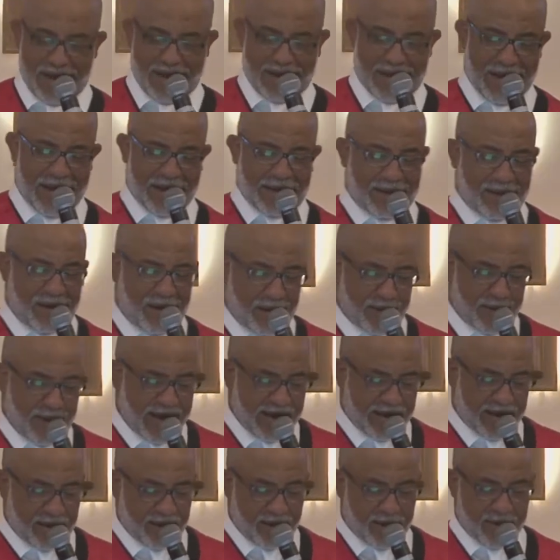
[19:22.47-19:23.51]
I, I come,
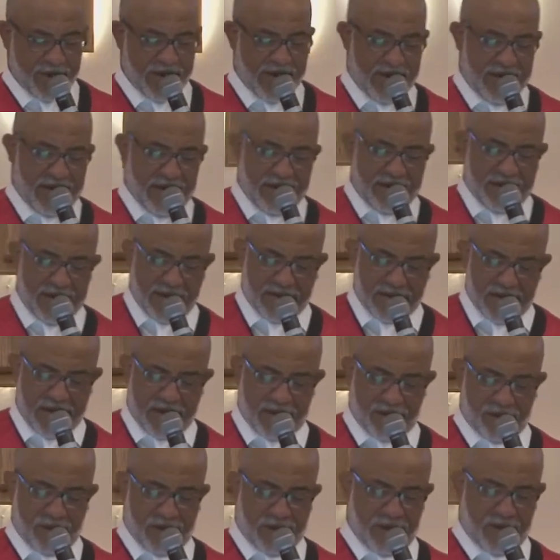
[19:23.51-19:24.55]
I come. Now, not
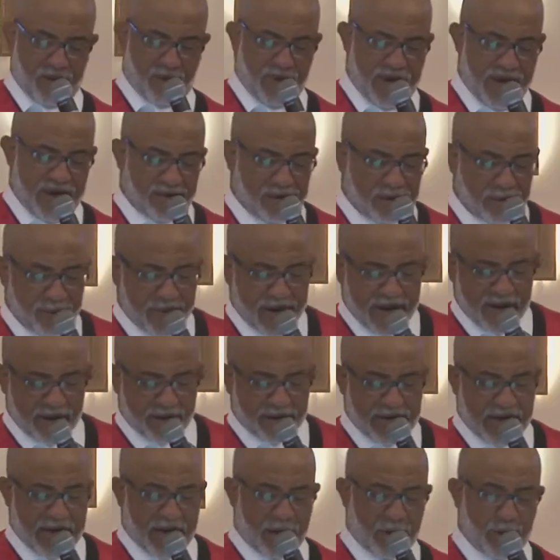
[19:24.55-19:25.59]
only do we have to bow
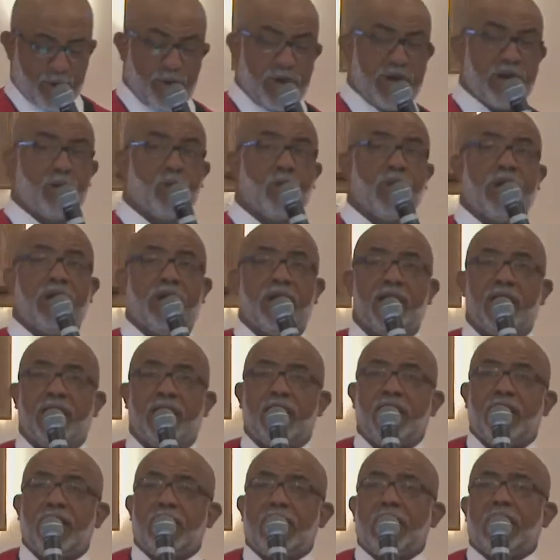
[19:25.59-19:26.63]
down, but we,
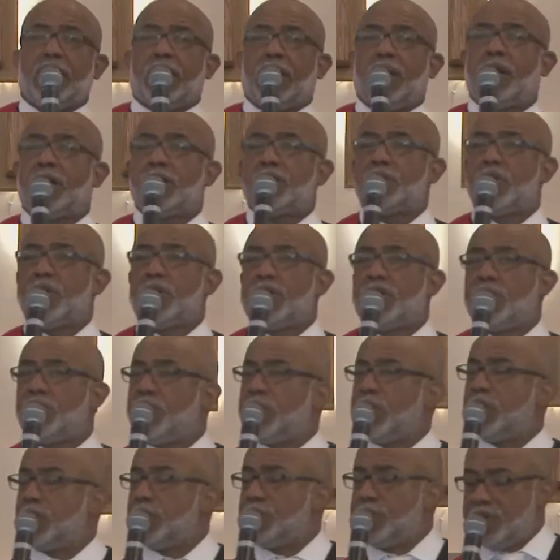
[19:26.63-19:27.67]
uh, church, if we're
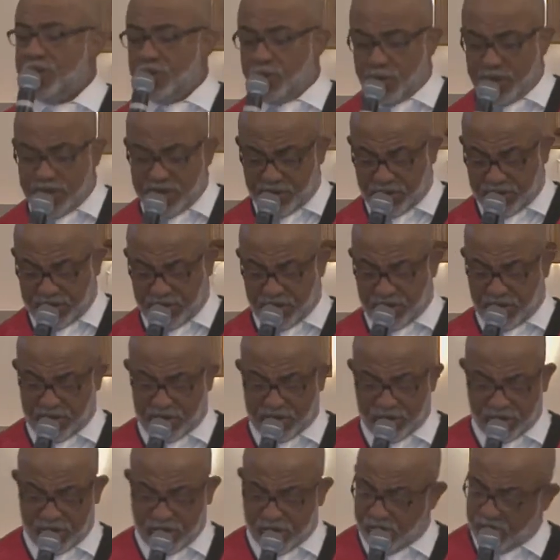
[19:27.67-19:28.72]
going to be the real church,
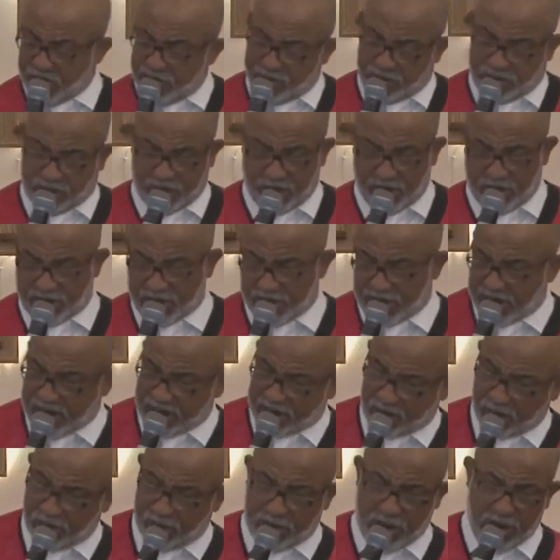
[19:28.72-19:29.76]
or the real church, or
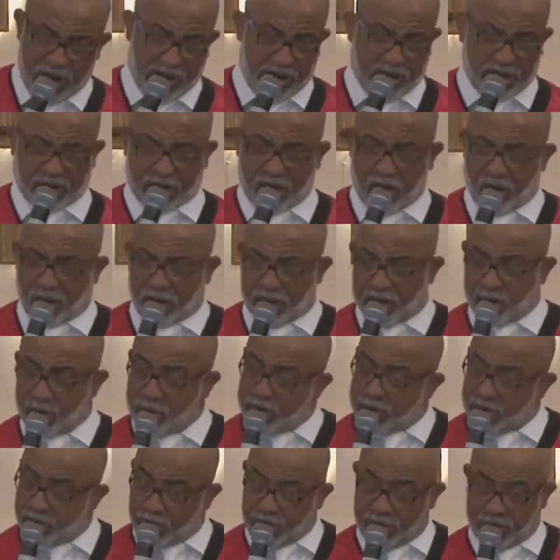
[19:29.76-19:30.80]
that's who God is calling, we're
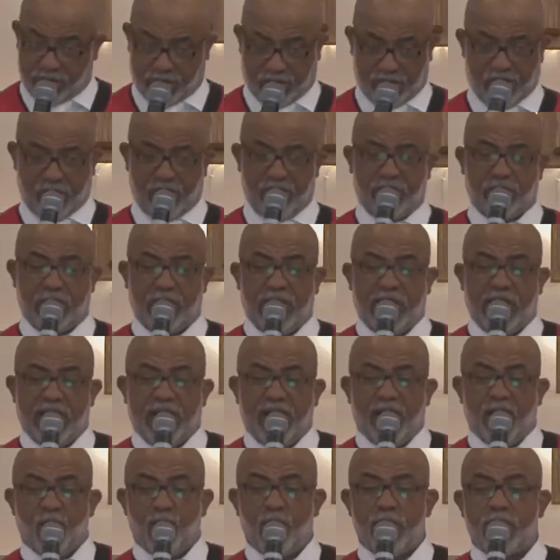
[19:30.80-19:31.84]
the real church.
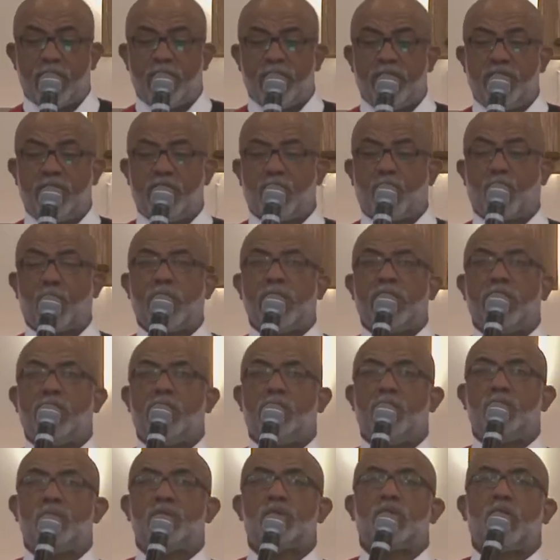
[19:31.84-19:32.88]
Will the
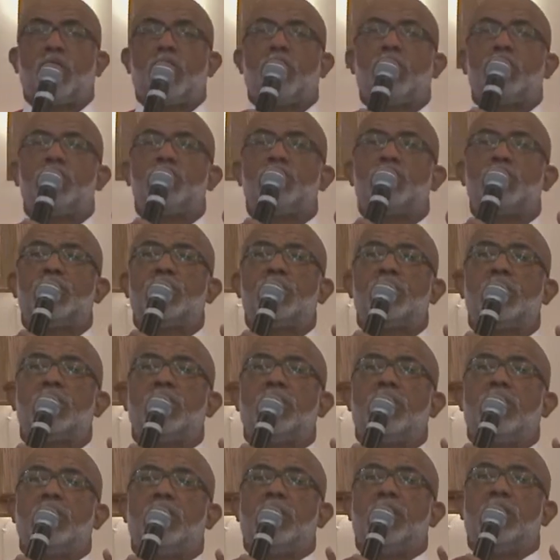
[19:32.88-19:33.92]
real church
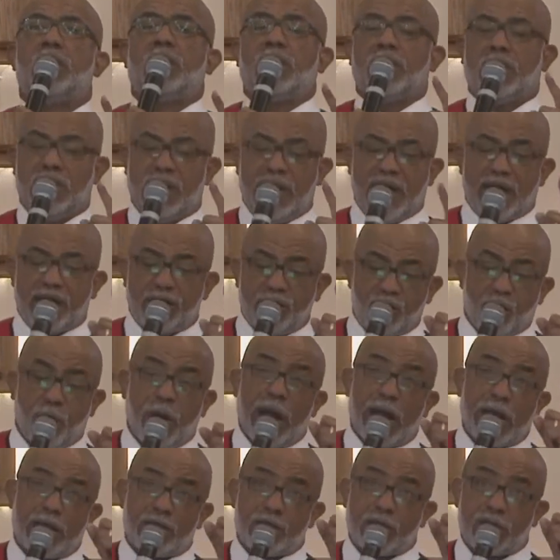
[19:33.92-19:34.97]
get
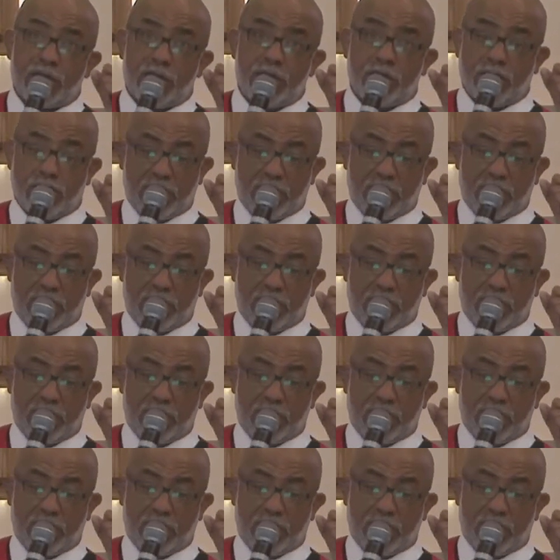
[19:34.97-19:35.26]
dressed?